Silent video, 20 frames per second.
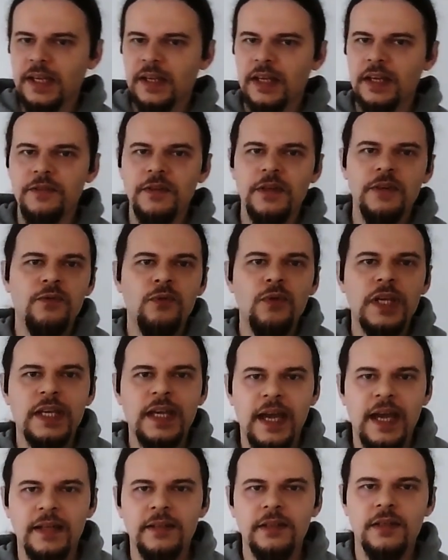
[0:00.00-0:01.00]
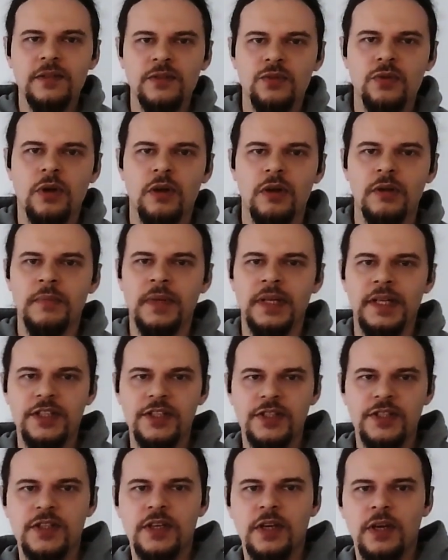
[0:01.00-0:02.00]
if we can control
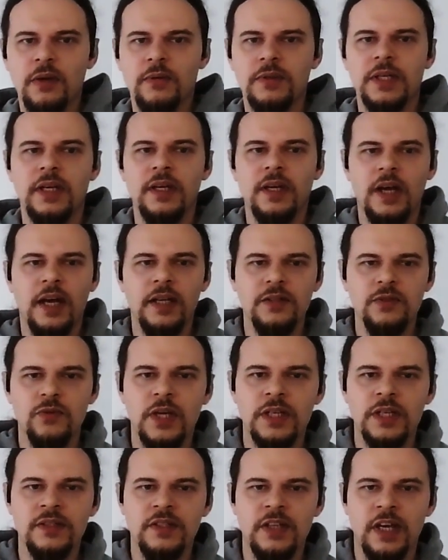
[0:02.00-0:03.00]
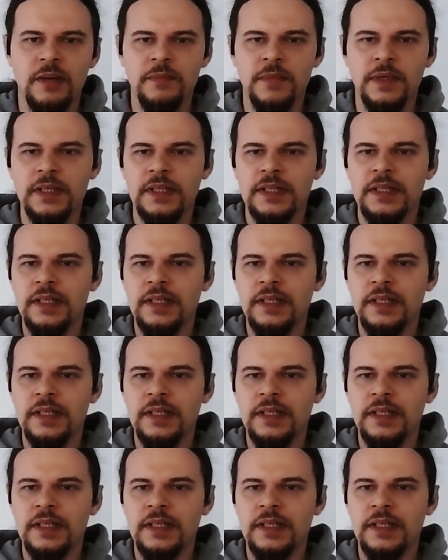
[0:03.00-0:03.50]
malicious code at runtime,